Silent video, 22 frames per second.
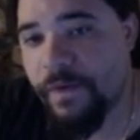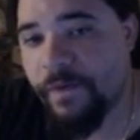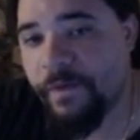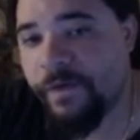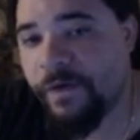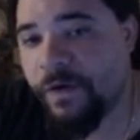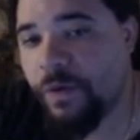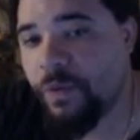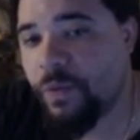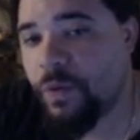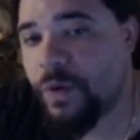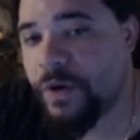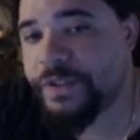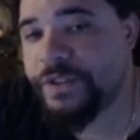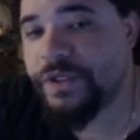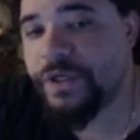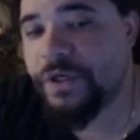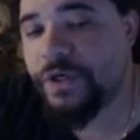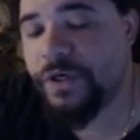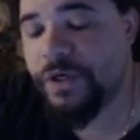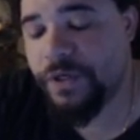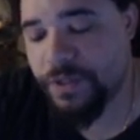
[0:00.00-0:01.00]
for one
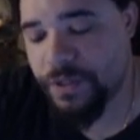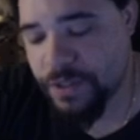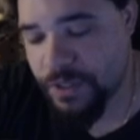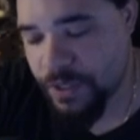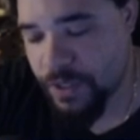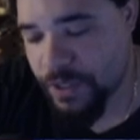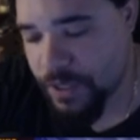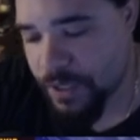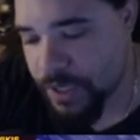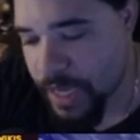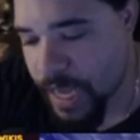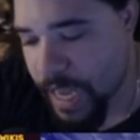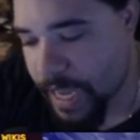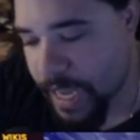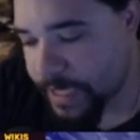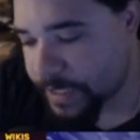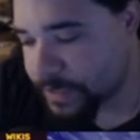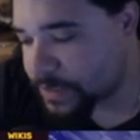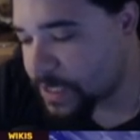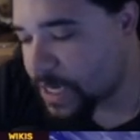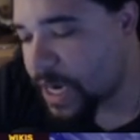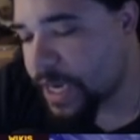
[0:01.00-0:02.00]
turn
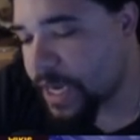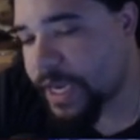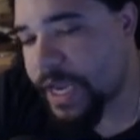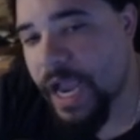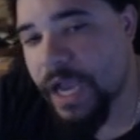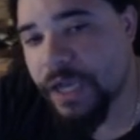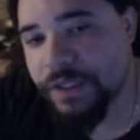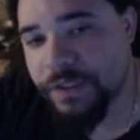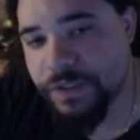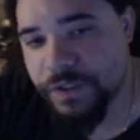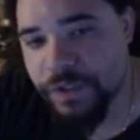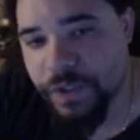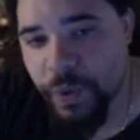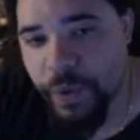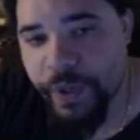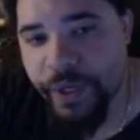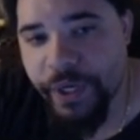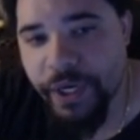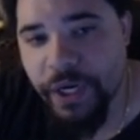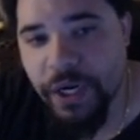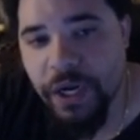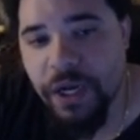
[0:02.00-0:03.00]
anti
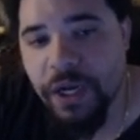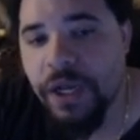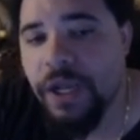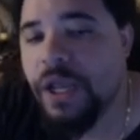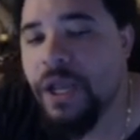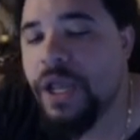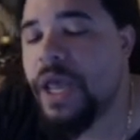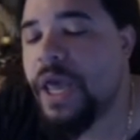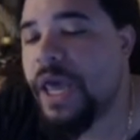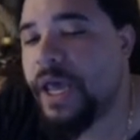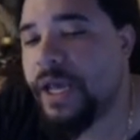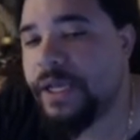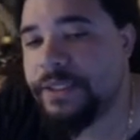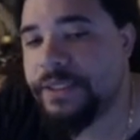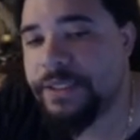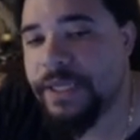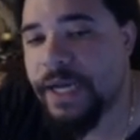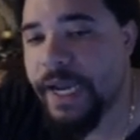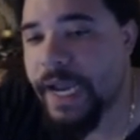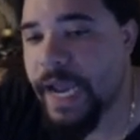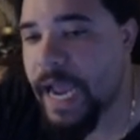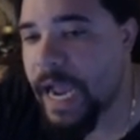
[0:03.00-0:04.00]
Castoria,
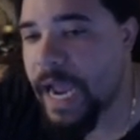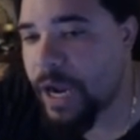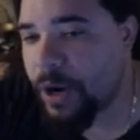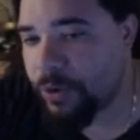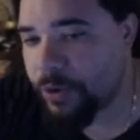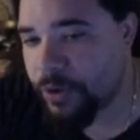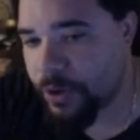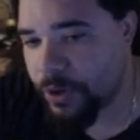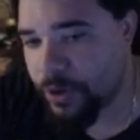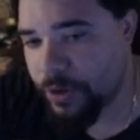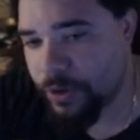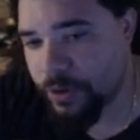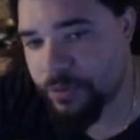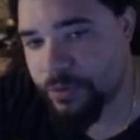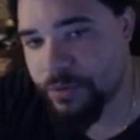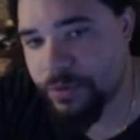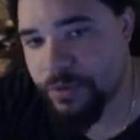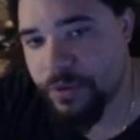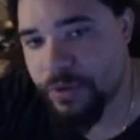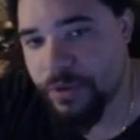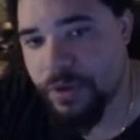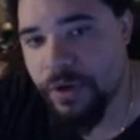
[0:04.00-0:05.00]
anti Alco,
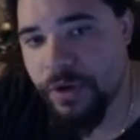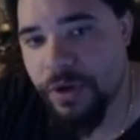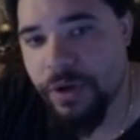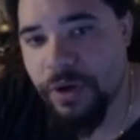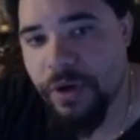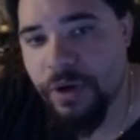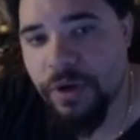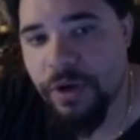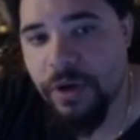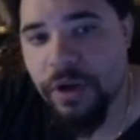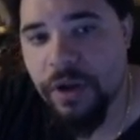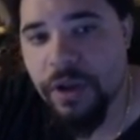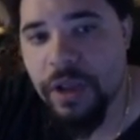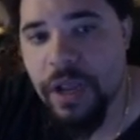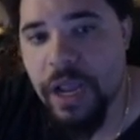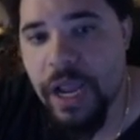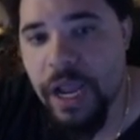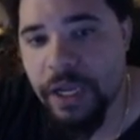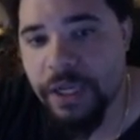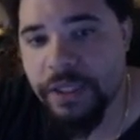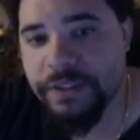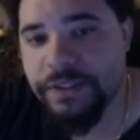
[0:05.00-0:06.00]

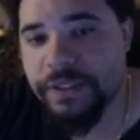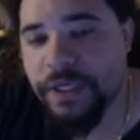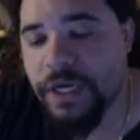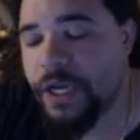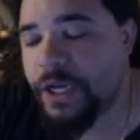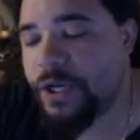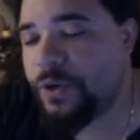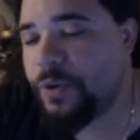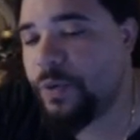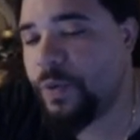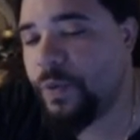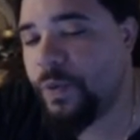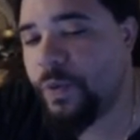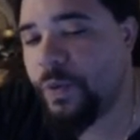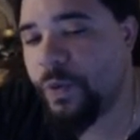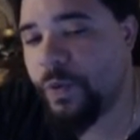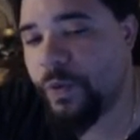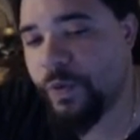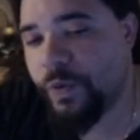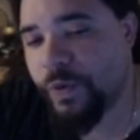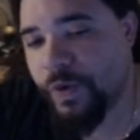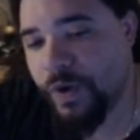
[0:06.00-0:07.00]
anti
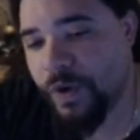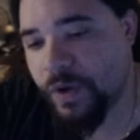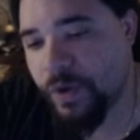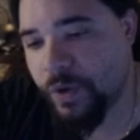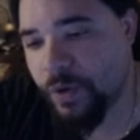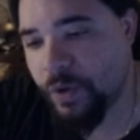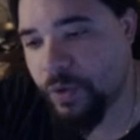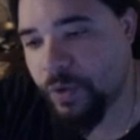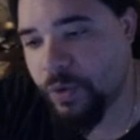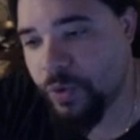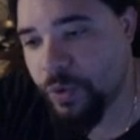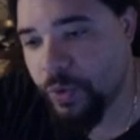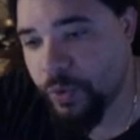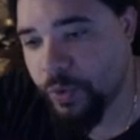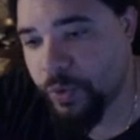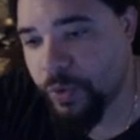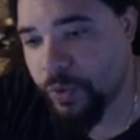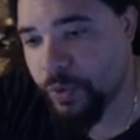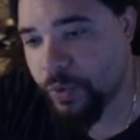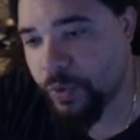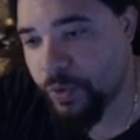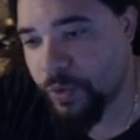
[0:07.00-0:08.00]
Cuckoo,
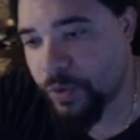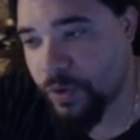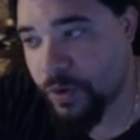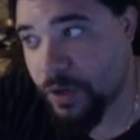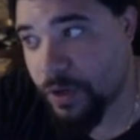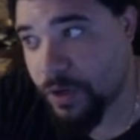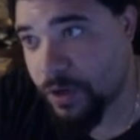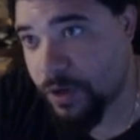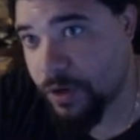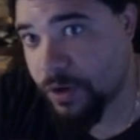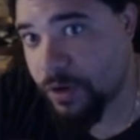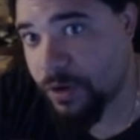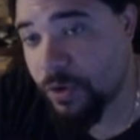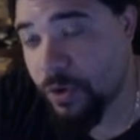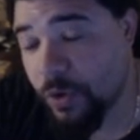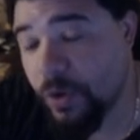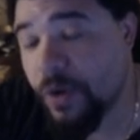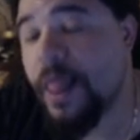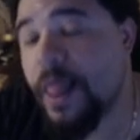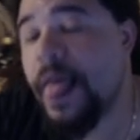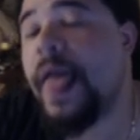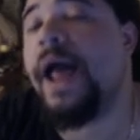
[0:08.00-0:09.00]
Cuckoo,
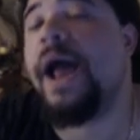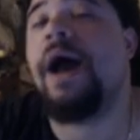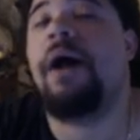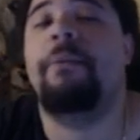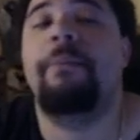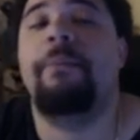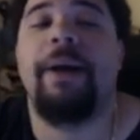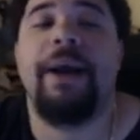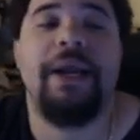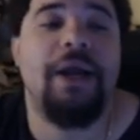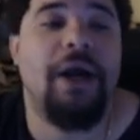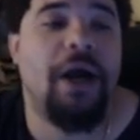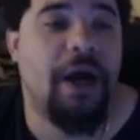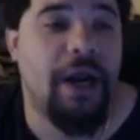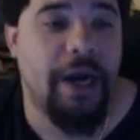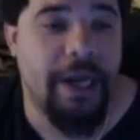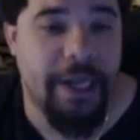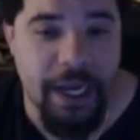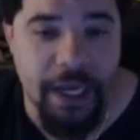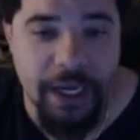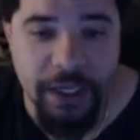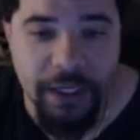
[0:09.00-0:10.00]
oh my god,
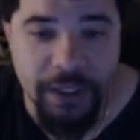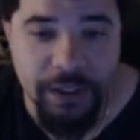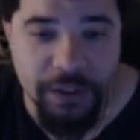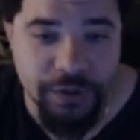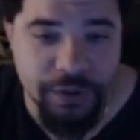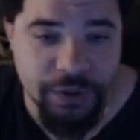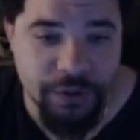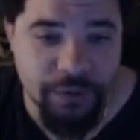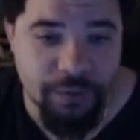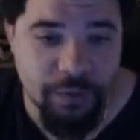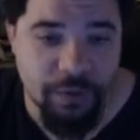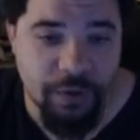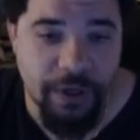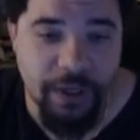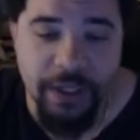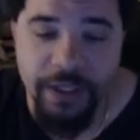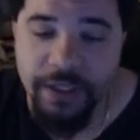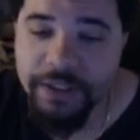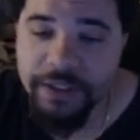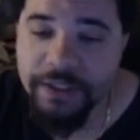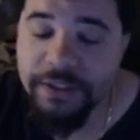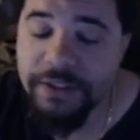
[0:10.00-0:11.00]
I can't English this morning.
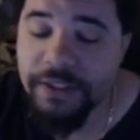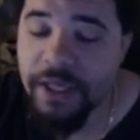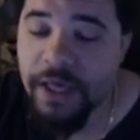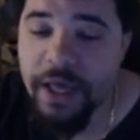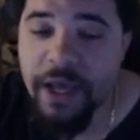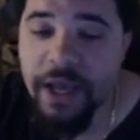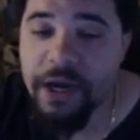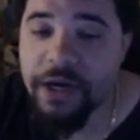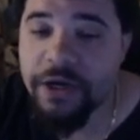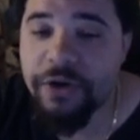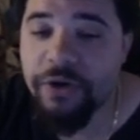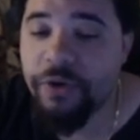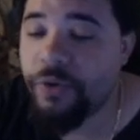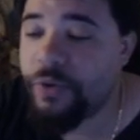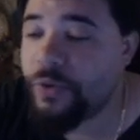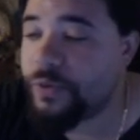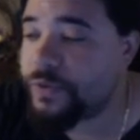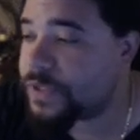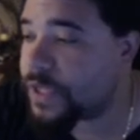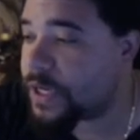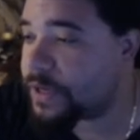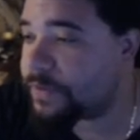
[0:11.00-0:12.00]
Uh,
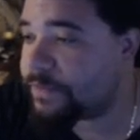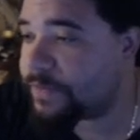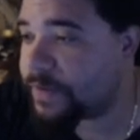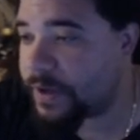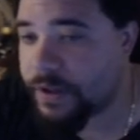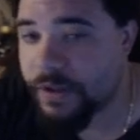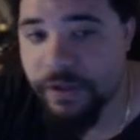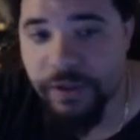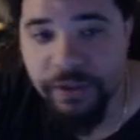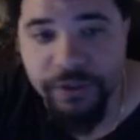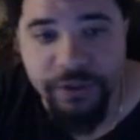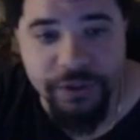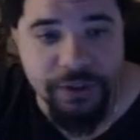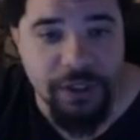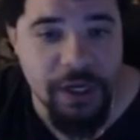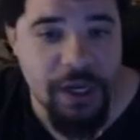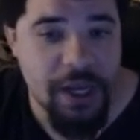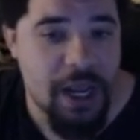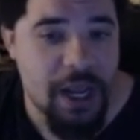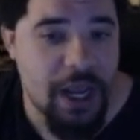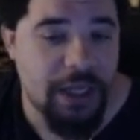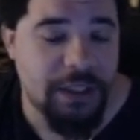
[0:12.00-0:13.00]
cuckoo's not even English.
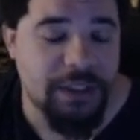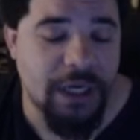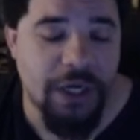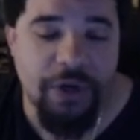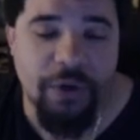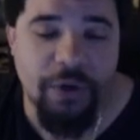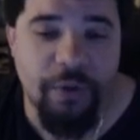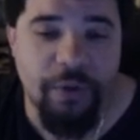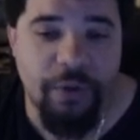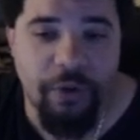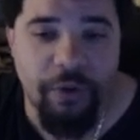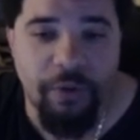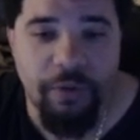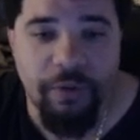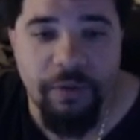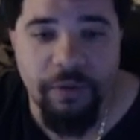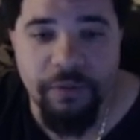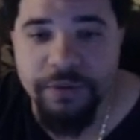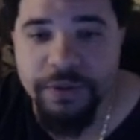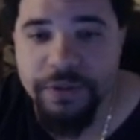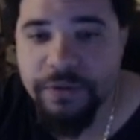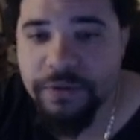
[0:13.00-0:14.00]
Anti Cuckoo.
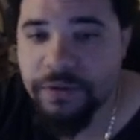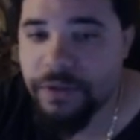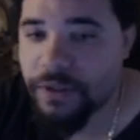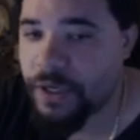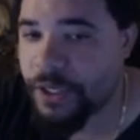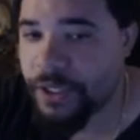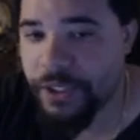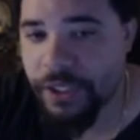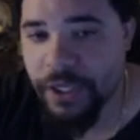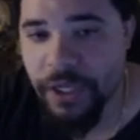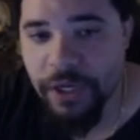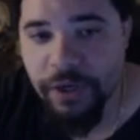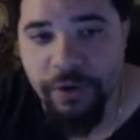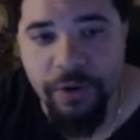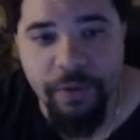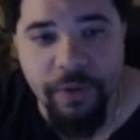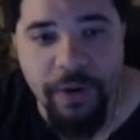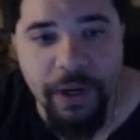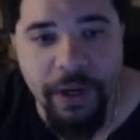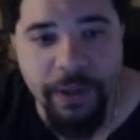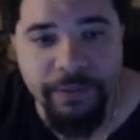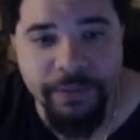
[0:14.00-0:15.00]
Mm, yeah, I don't know
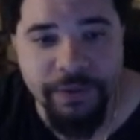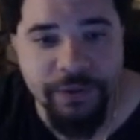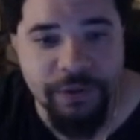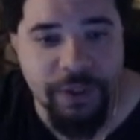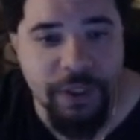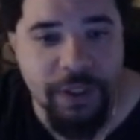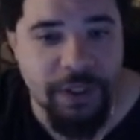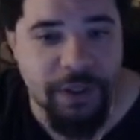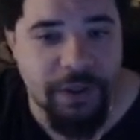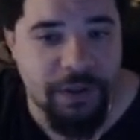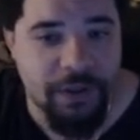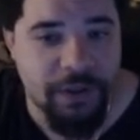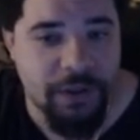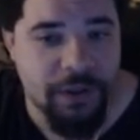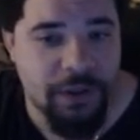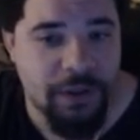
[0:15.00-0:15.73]
why I'm trying to